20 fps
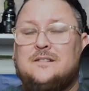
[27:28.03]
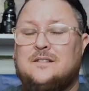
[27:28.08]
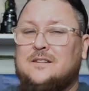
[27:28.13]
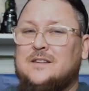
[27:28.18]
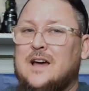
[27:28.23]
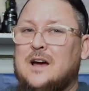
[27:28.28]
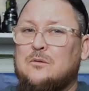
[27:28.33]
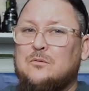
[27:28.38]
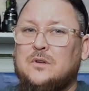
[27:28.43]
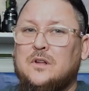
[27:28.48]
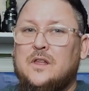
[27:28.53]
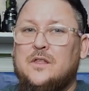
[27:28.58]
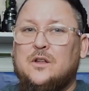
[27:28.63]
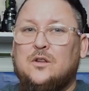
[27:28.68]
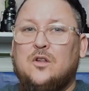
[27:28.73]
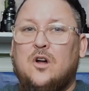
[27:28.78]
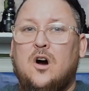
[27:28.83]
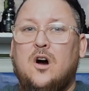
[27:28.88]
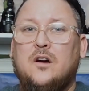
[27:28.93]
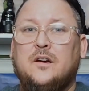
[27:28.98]
Not really the
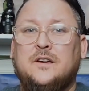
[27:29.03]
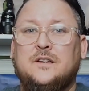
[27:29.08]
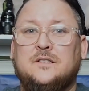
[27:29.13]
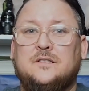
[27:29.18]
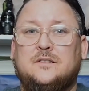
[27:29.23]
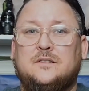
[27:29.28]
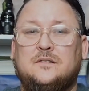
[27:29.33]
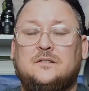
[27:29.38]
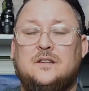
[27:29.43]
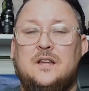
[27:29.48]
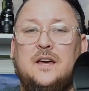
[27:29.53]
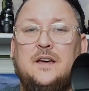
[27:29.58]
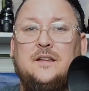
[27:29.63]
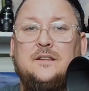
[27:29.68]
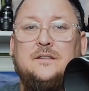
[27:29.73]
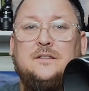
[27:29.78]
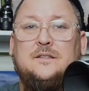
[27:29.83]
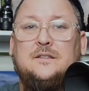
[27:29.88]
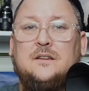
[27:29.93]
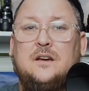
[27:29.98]
longest
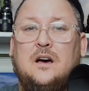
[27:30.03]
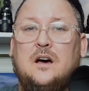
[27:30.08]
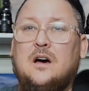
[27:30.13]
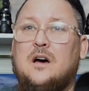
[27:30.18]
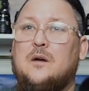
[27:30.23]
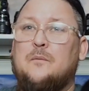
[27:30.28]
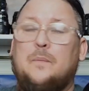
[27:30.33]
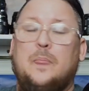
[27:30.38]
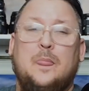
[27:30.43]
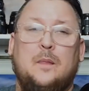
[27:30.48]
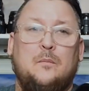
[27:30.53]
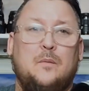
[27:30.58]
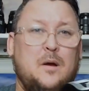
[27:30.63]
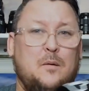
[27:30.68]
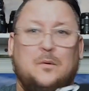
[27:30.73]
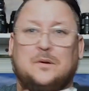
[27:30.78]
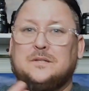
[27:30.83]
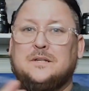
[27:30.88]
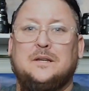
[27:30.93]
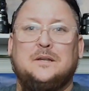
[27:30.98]
lens. I
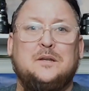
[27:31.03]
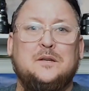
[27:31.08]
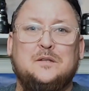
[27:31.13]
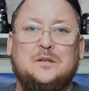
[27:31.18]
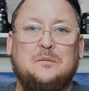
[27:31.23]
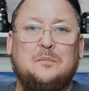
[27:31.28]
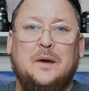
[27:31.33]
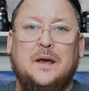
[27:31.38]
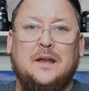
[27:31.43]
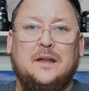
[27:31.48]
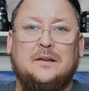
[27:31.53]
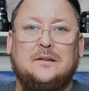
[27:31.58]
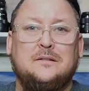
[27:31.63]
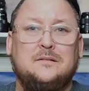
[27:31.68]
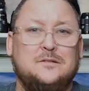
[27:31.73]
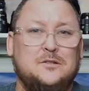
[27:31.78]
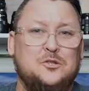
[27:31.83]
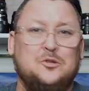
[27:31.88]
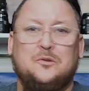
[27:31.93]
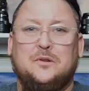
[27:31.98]
wasn't
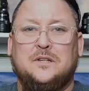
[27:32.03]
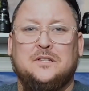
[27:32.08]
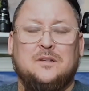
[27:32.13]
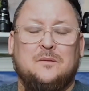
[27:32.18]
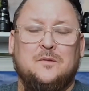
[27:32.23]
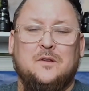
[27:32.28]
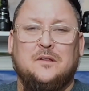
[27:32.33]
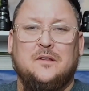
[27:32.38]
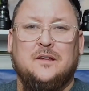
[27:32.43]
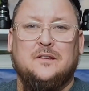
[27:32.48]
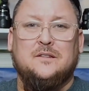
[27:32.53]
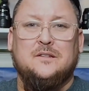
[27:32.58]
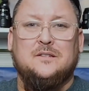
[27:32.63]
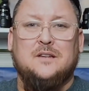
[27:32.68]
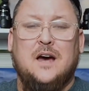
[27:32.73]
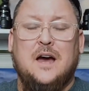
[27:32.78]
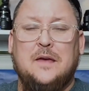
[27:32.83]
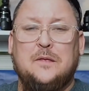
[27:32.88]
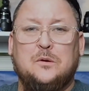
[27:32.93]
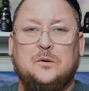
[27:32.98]
anticipating shooting something like this
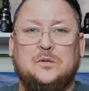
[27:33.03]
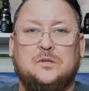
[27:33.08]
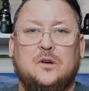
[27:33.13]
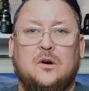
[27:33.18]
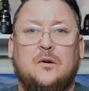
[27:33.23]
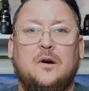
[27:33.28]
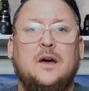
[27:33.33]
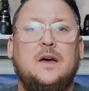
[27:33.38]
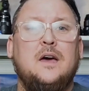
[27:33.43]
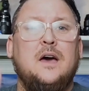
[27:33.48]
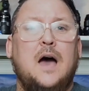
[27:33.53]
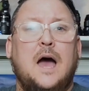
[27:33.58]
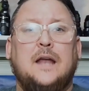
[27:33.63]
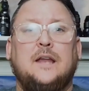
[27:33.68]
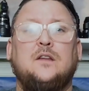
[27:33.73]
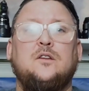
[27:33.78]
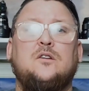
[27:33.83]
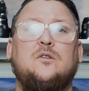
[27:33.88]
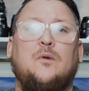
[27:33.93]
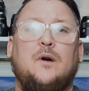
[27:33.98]
either, so I
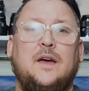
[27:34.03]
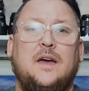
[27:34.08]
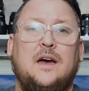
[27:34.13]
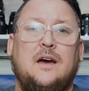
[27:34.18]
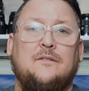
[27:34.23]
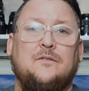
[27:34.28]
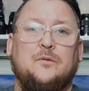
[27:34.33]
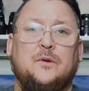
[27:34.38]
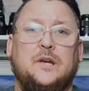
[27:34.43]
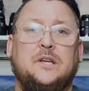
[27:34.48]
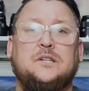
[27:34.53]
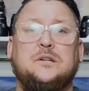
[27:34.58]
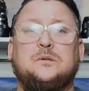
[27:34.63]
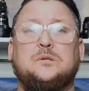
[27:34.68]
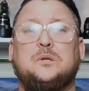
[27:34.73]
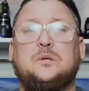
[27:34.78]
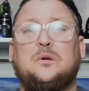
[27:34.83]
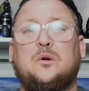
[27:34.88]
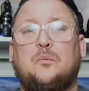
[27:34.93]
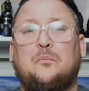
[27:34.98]
didn't quite have the reach. I was
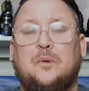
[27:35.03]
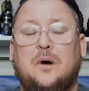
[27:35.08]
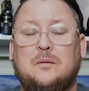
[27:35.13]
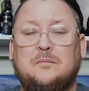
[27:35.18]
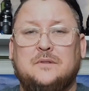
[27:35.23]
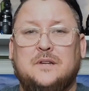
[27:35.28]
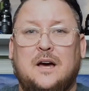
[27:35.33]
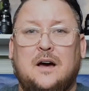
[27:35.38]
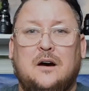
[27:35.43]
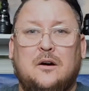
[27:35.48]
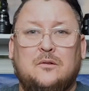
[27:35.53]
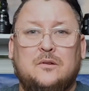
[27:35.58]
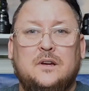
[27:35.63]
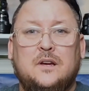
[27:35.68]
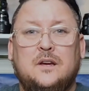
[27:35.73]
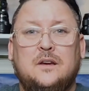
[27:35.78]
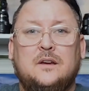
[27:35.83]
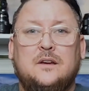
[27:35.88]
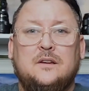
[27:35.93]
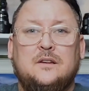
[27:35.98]
a little bummed out
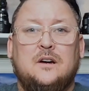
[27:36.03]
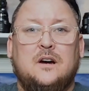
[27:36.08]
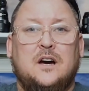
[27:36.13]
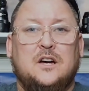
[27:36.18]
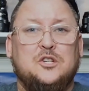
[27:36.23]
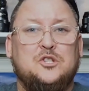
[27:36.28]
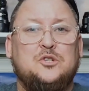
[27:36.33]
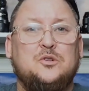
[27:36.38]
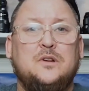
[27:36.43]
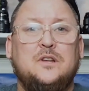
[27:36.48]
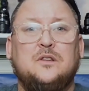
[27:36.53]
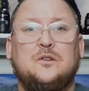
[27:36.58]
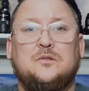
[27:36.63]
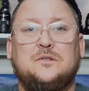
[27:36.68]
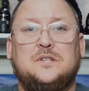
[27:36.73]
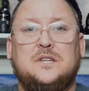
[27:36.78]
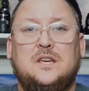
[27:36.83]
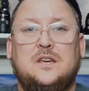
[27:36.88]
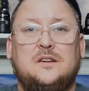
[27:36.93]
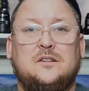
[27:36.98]
shooting
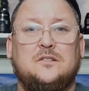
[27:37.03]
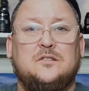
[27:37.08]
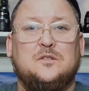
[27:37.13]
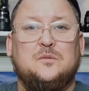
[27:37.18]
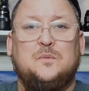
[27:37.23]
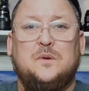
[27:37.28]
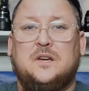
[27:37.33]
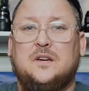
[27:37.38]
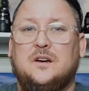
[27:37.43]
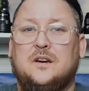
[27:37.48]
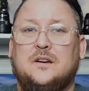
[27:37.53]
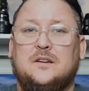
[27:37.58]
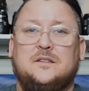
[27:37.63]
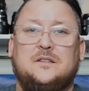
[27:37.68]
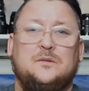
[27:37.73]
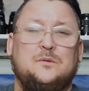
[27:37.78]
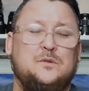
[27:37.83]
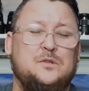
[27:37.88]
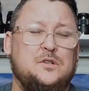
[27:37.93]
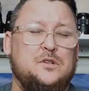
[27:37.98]
those eagles because
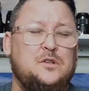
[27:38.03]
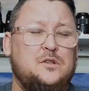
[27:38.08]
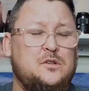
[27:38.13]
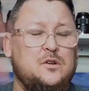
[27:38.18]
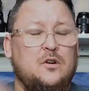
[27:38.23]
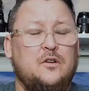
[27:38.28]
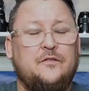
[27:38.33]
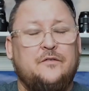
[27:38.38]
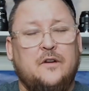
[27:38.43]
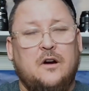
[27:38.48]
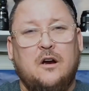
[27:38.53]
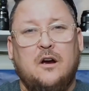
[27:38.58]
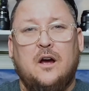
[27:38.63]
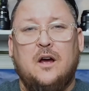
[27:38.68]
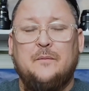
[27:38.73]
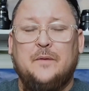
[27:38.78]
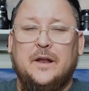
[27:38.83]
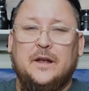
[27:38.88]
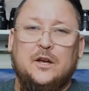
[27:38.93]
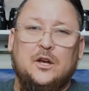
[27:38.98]
it was just so far out. I
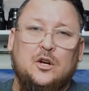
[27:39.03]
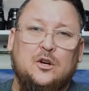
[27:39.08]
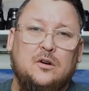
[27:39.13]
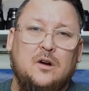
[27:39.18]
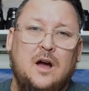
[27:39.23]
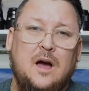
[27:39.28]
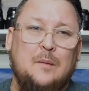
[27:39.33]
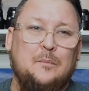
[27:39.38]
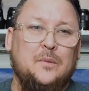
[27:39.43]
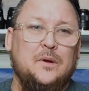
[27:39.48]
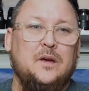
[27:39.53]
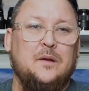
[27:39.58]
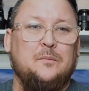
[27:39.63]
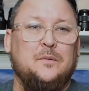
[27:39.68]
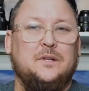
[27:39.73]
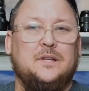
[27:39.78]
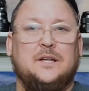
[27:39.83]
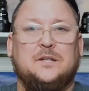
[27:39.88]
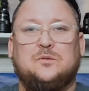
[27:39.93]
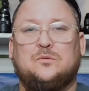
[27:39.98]
mean, I could crop in,
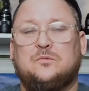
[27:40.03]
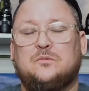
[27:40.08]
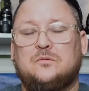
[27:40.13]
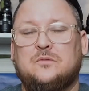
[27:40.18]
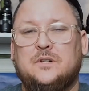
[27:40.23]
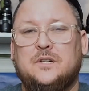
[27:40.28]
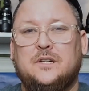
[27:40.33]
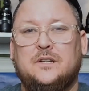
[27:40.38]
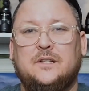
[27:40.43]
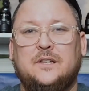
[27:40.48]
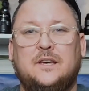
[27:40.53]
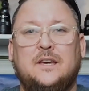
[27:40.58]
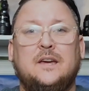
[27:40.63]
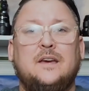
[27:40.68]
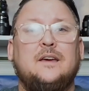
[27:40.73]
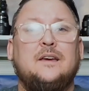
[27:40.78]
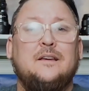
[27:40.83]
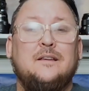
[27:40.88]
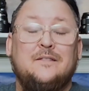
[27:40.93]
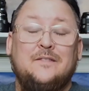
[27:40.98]
but that's really,
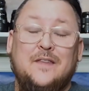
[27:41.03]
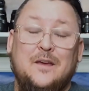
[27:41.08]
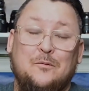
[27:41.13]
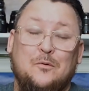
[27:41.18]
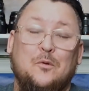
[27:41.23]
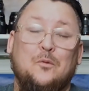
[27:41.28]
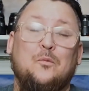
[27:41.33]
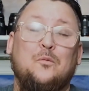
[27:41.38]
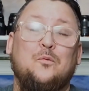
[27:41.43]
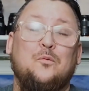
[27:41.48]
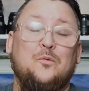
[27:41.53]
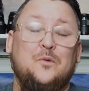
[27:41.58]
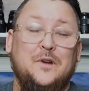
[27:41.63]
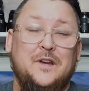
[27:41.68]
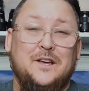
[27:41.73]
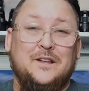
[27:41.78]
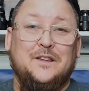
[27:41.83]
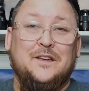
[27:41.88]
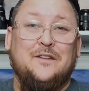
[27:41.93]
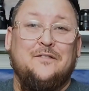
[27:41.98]
they were
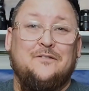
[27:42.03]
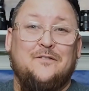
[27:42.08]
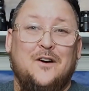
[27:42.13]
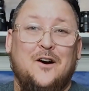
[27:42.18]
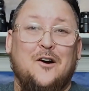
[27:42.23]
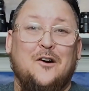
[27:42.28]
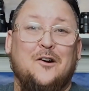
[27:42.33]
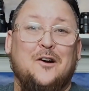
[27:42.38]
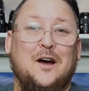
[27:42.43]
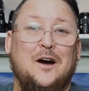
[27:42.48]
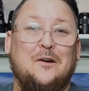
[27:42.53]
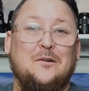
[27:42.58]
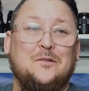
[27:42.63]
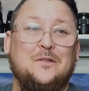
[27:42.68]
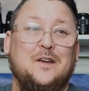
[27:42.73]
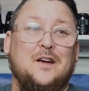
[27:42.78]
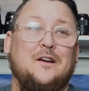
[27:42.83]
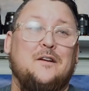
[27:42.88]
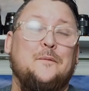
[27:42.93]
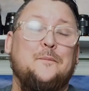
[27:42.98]
really far out
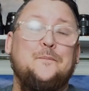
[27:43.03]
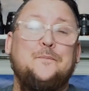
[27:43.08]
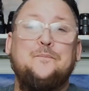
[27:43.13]
there.